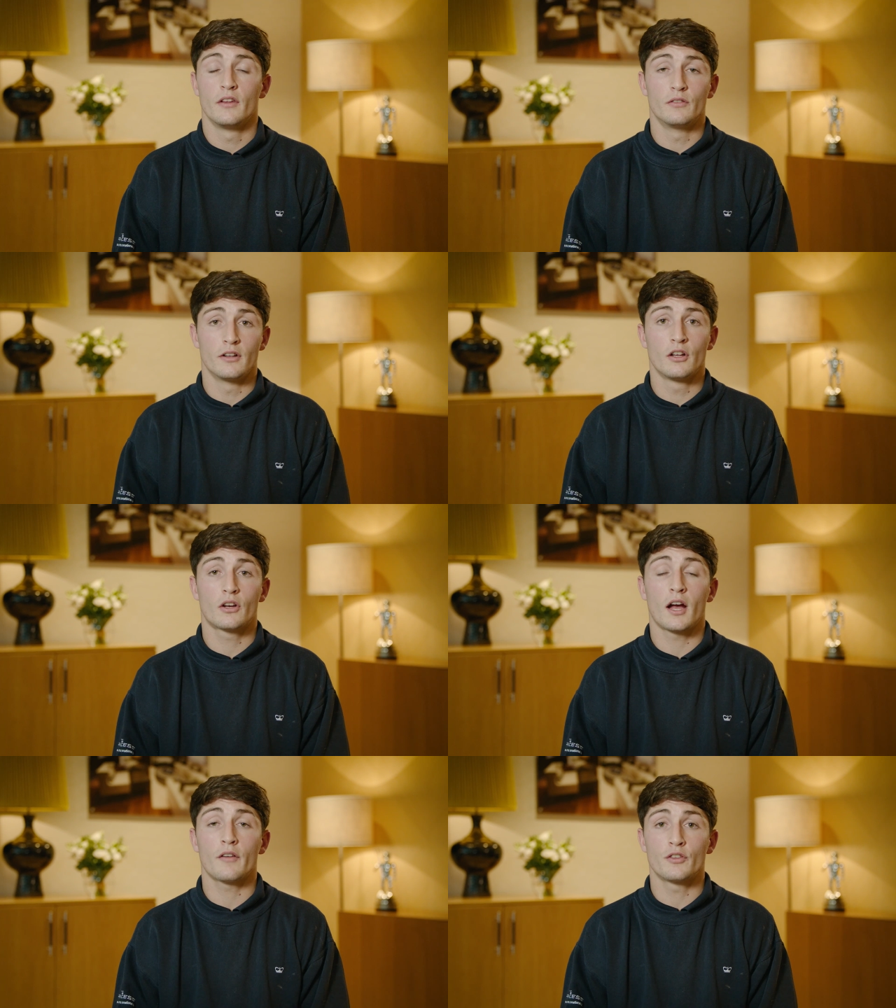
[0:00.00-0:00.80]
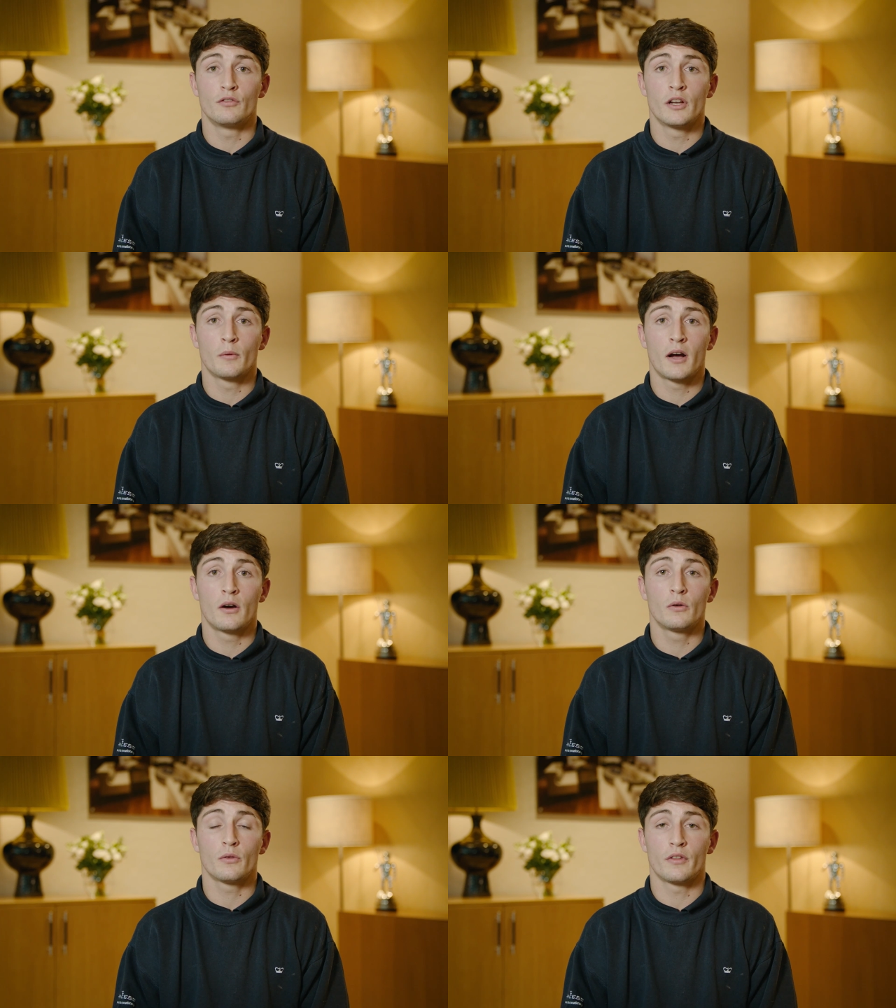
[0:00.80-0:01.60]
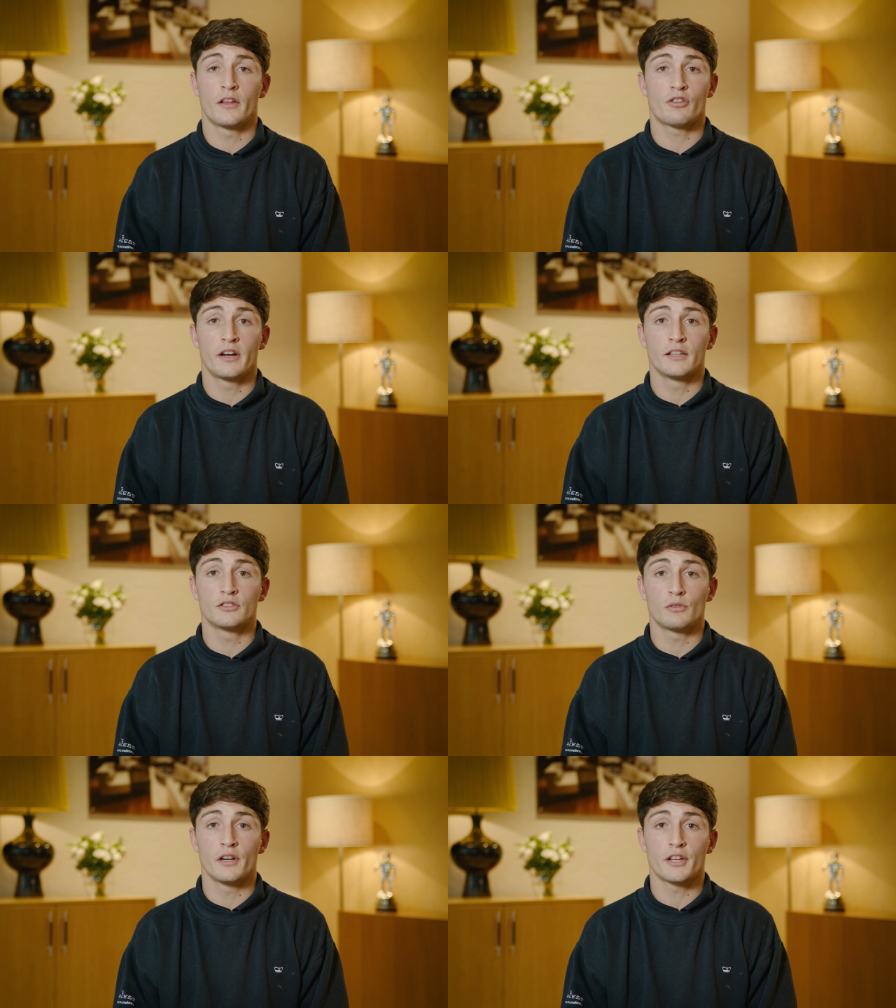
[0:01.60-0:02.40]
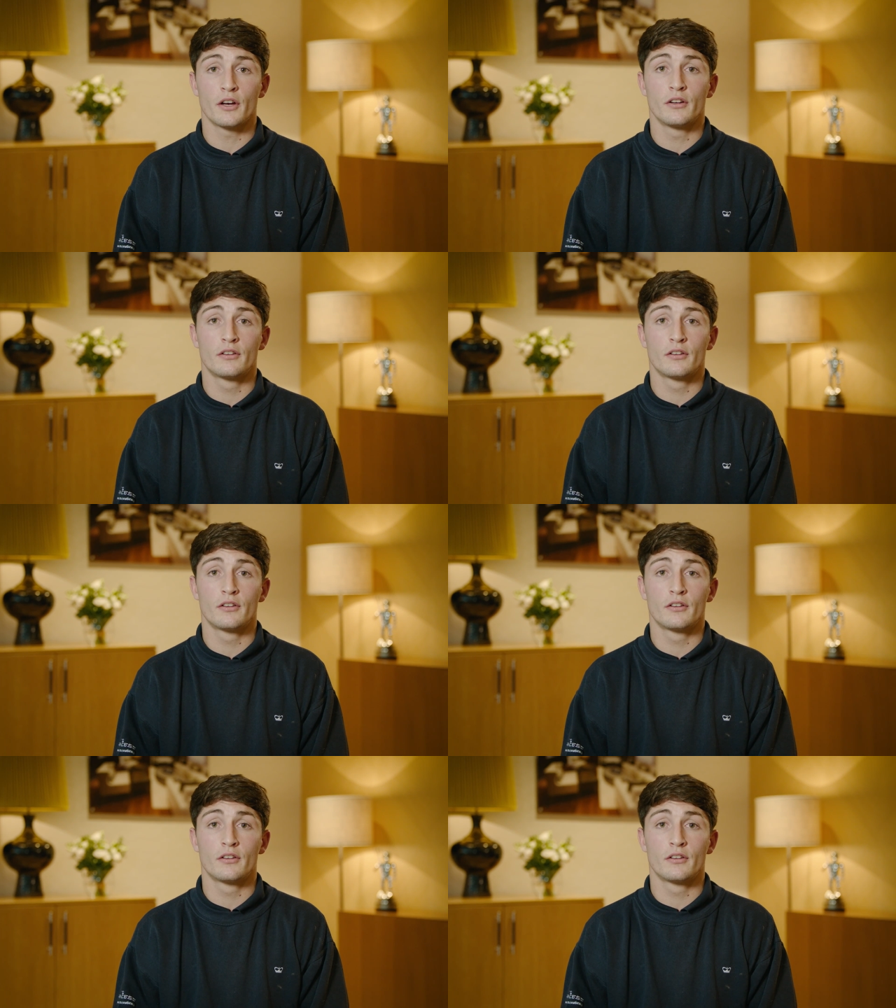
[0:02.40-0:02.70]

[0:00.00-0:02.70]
They look after you really well, their training's really good,